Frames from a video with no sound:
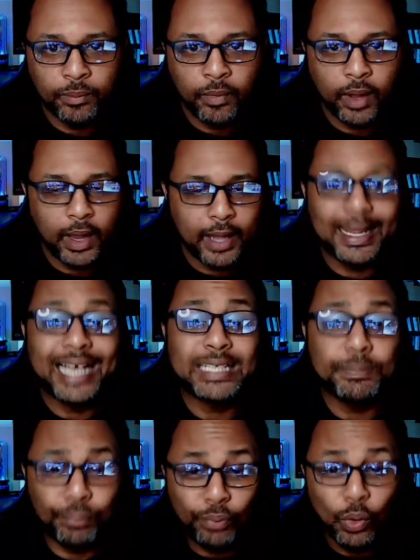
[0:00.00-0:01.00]
And that's
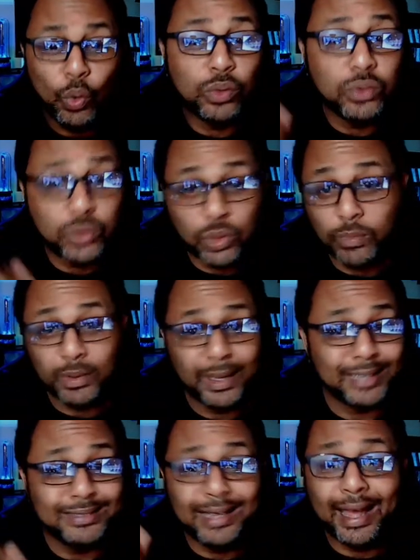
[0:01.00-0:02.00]
pro-consumer.
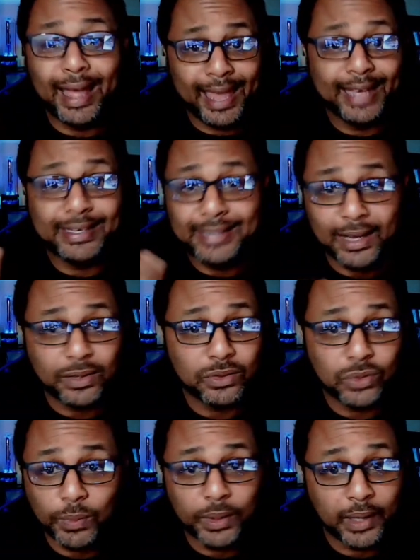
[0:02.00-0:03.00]
That's not
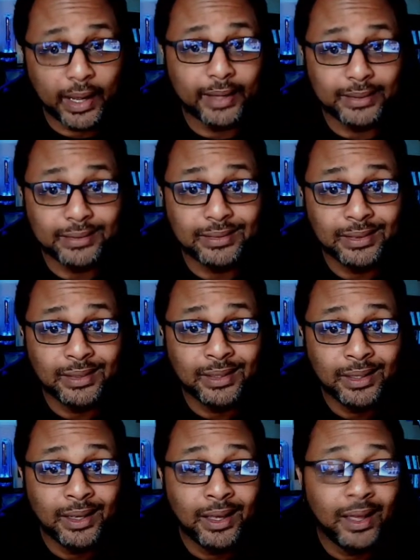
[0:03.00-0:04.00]
anti-consumer,
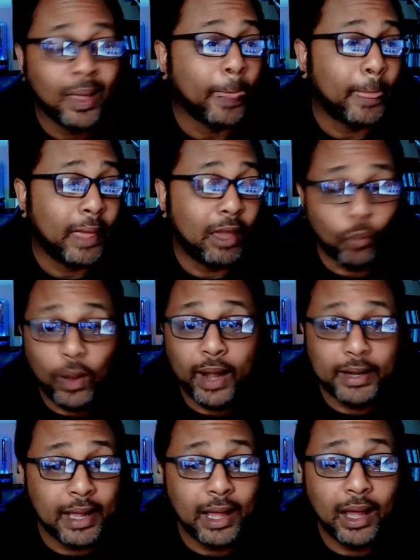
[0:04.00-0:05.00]
guys. And right
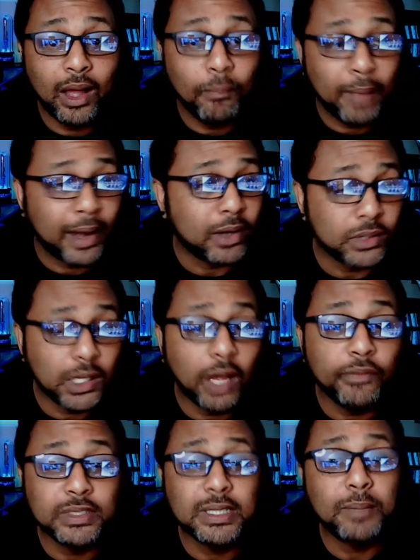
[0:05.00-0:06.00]
now,
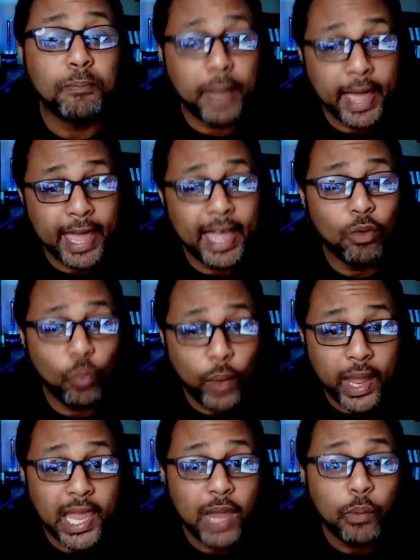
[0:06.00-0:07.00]
Microsoft is in bad
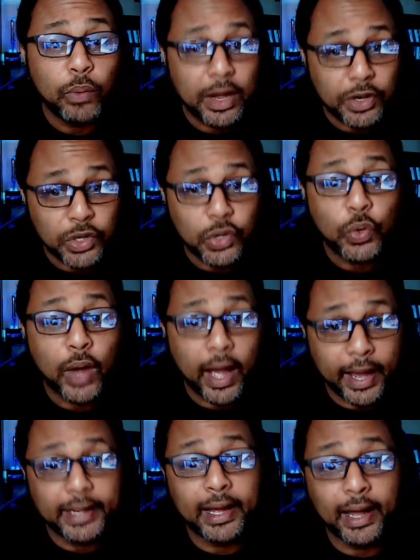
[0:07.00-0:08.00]
way with their new
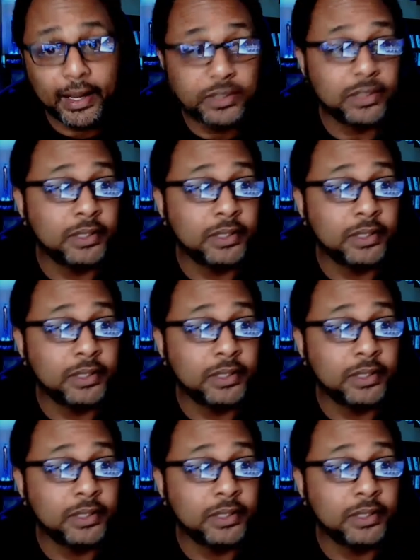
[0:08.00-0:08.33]
ideology.